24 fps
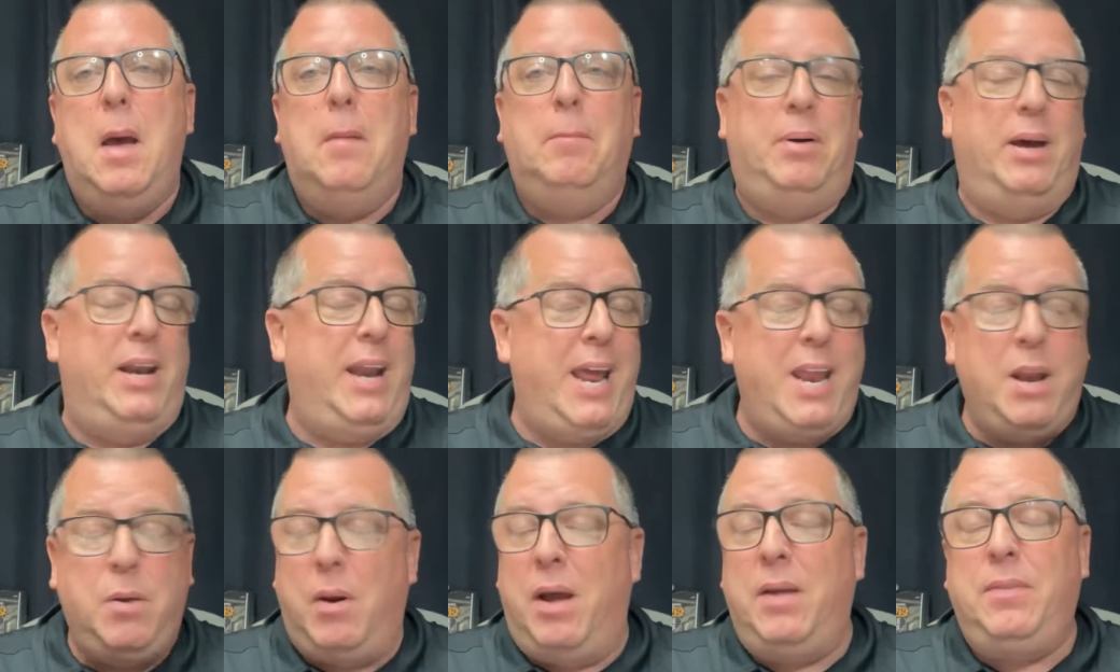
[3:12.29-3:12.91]
But
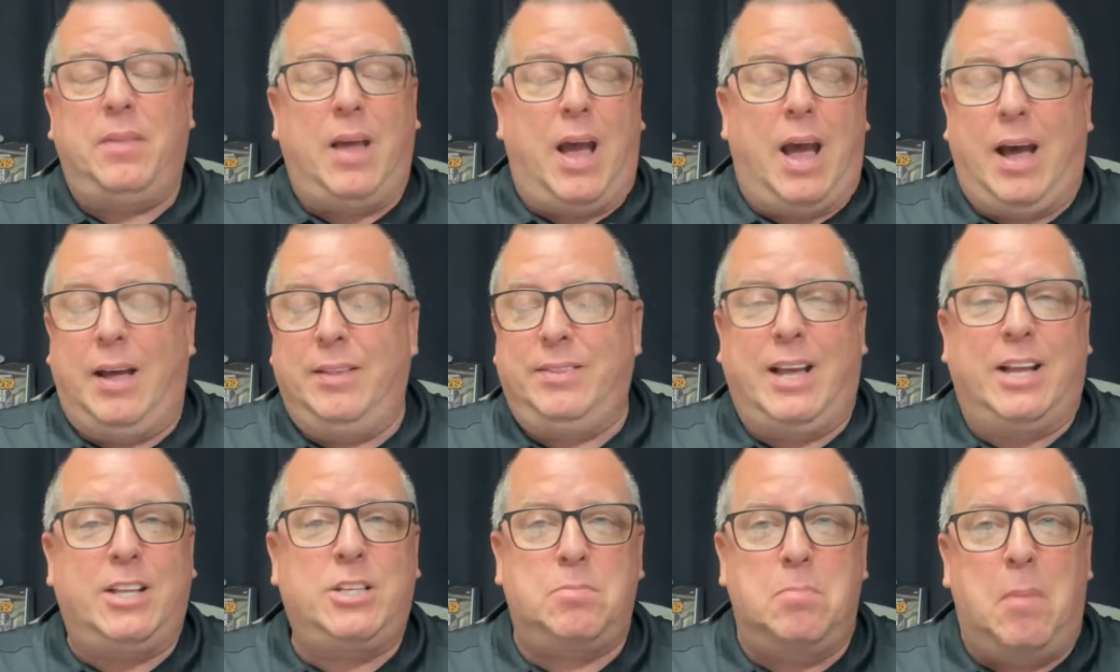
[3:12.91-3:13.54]
anyway,
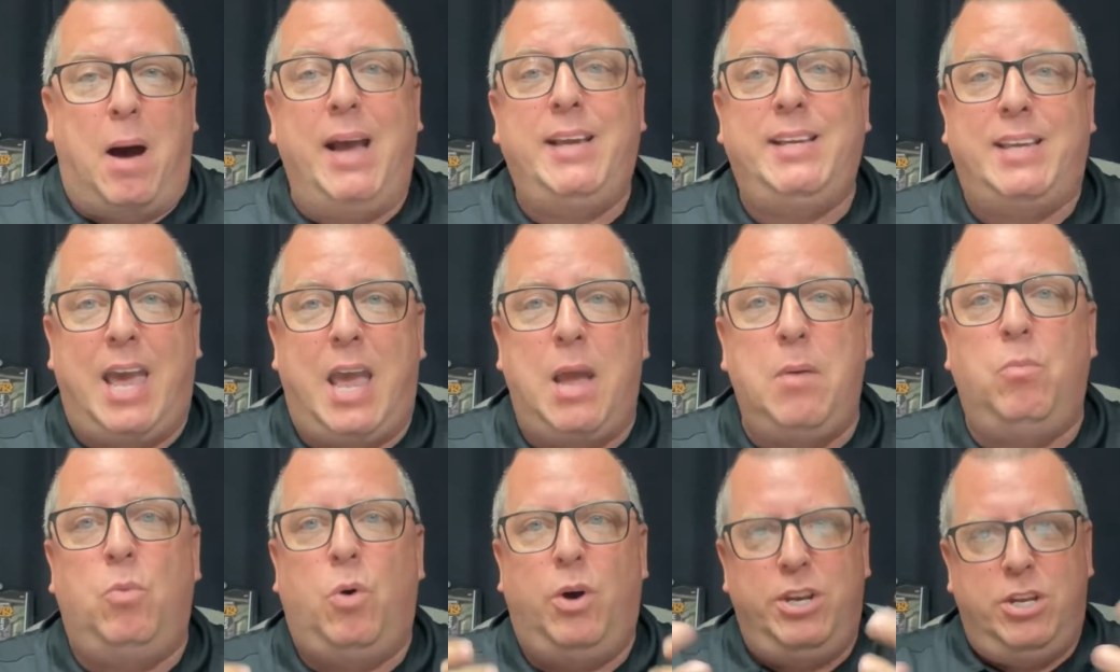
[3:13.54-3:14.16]
that's my
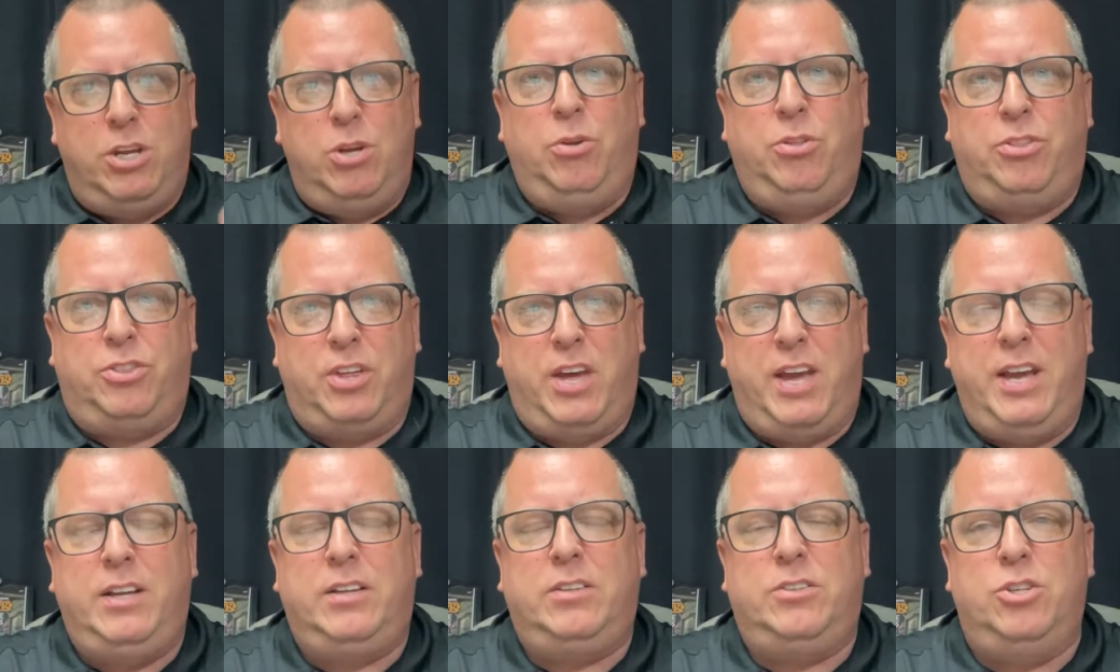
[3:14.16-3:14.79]
game. What do you
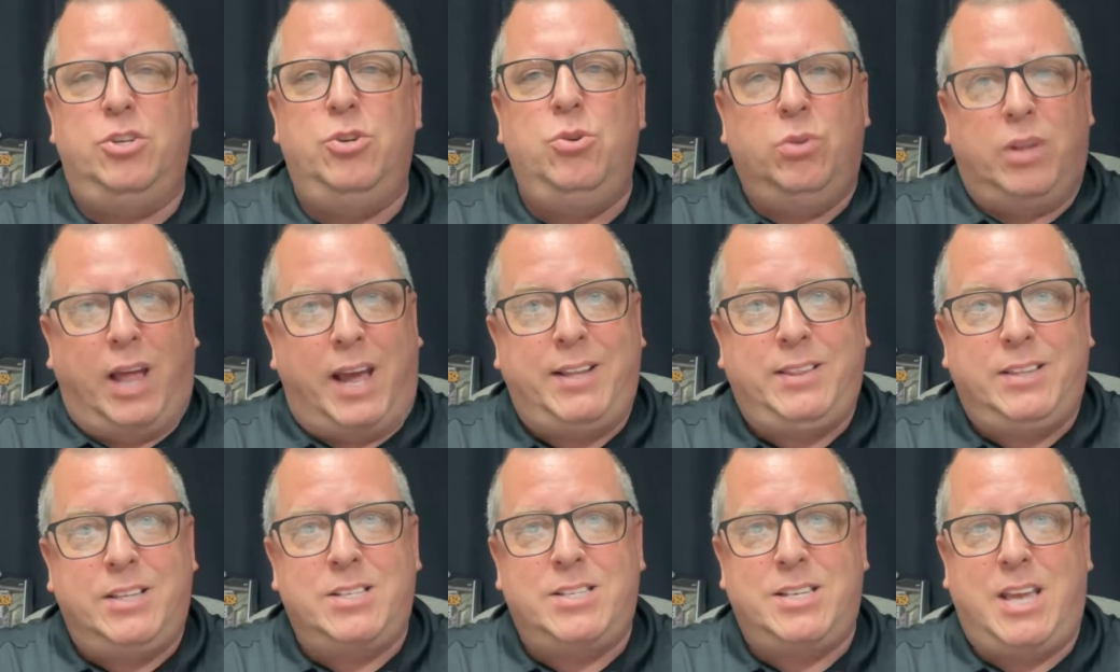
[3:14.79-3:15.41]
think? Do you
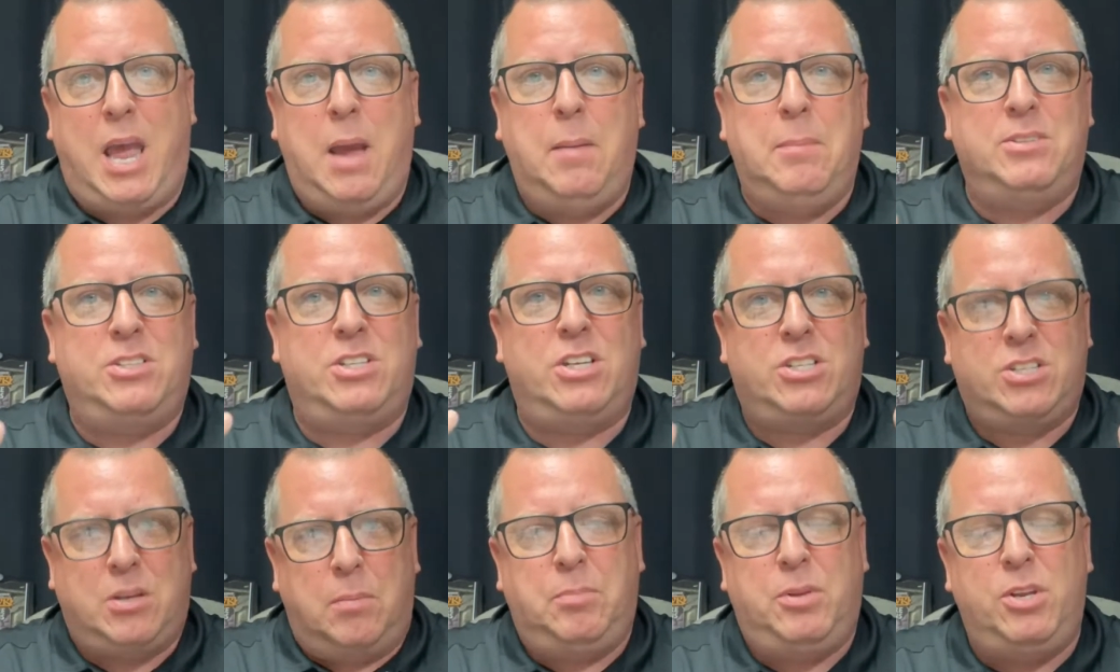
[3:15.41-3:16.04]
like this game? Is
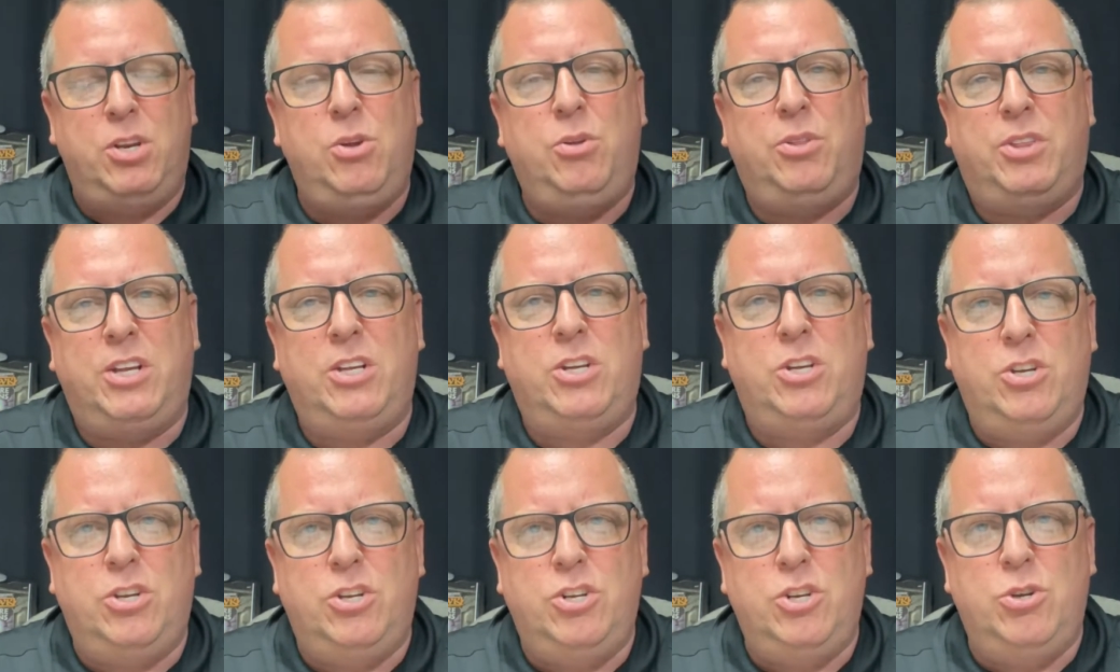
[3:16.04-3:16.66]
this something you
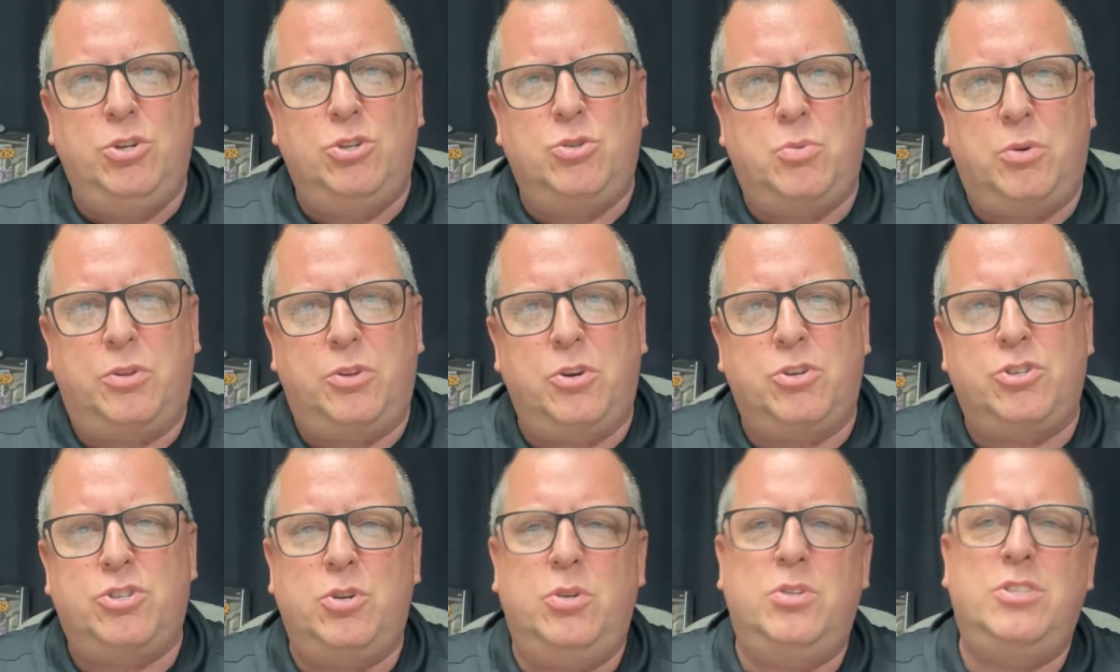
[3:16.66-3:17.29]
think you can use with
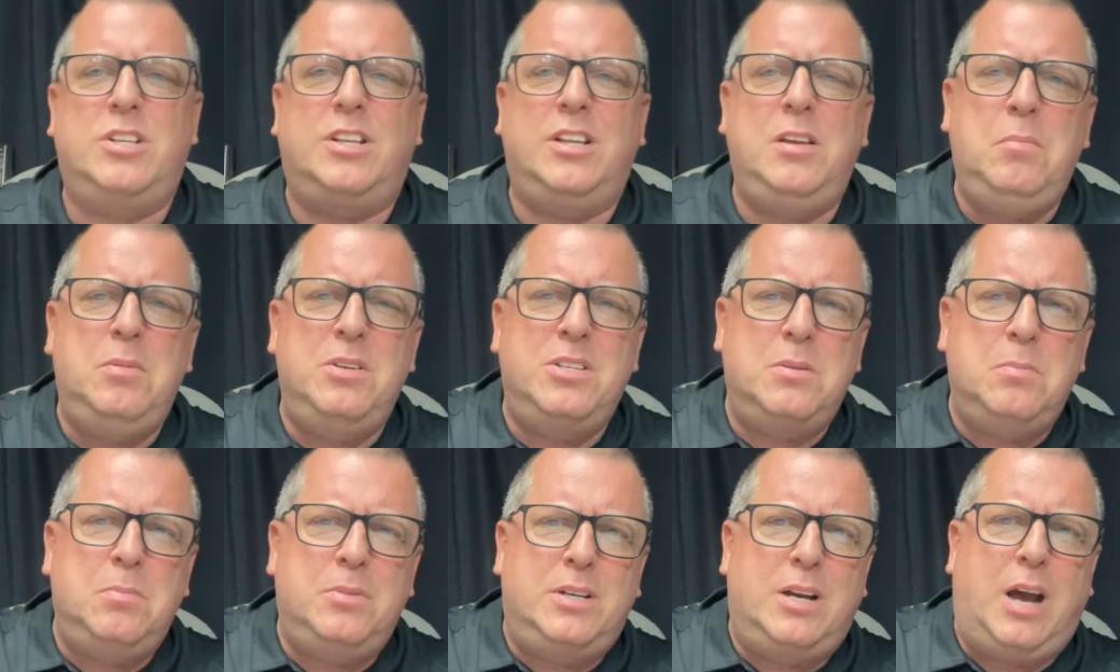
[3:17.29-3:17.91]
your students? Leave me
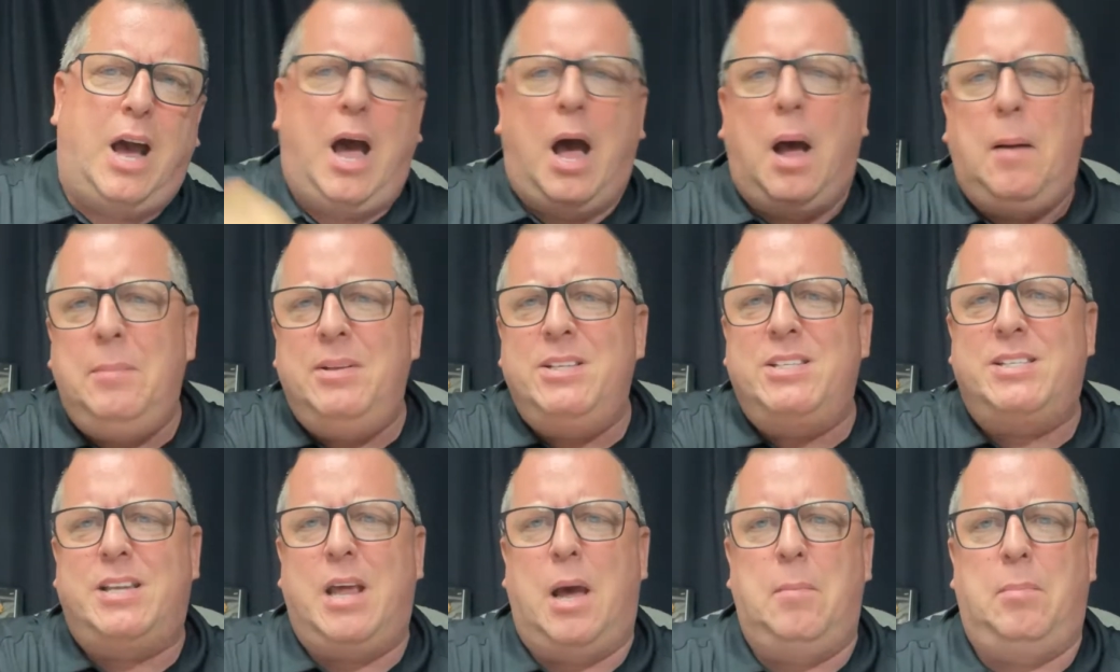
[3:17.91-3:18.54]
some
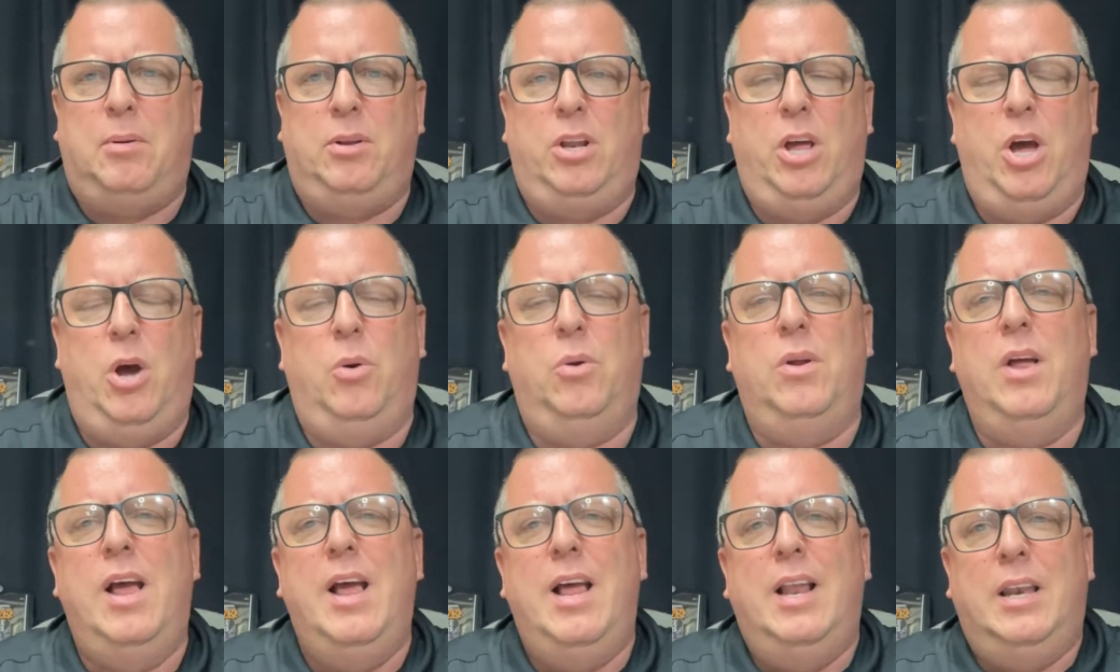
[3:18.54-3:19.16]
comments down below.